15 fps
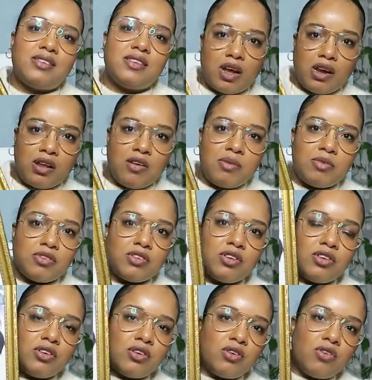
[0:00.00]
Right now I'm just
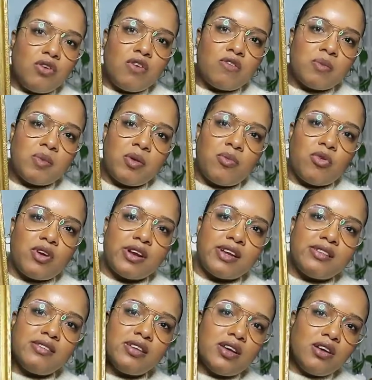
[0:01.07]
gonna go over my board
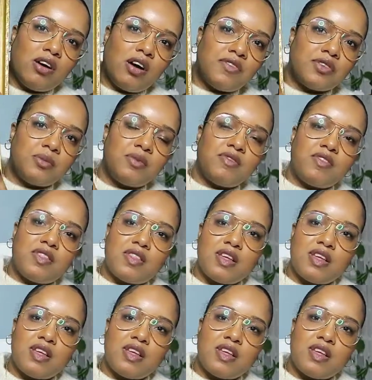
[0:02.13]
and take off some of the